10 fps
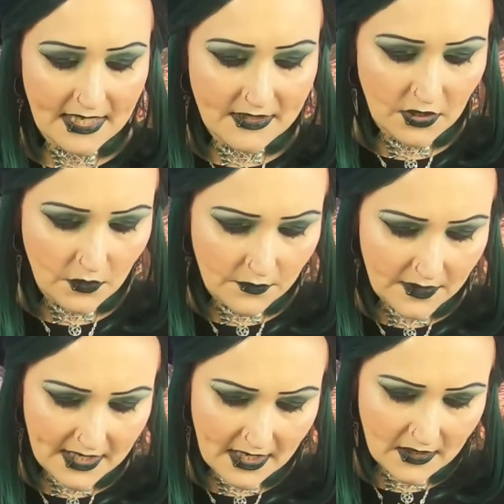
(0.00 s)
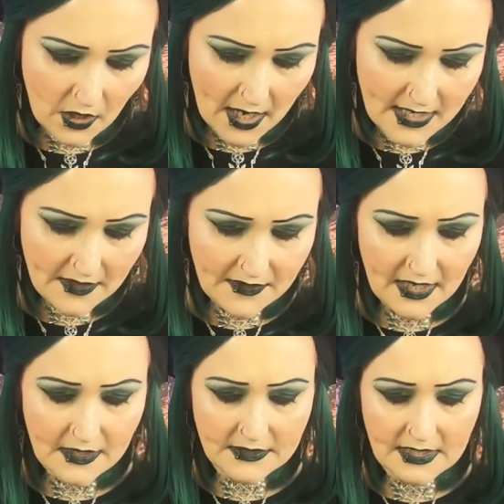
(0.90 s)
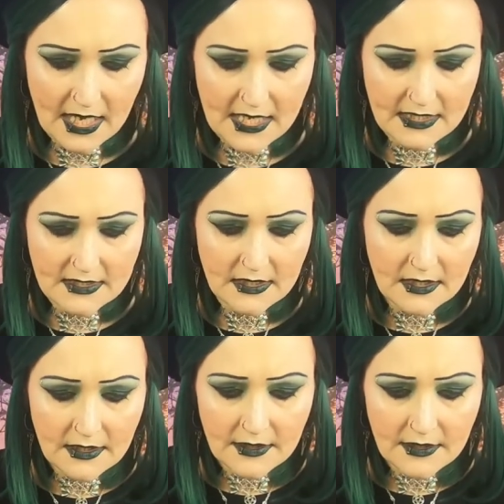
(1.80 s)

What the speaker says: I don't think I got anything else, guys.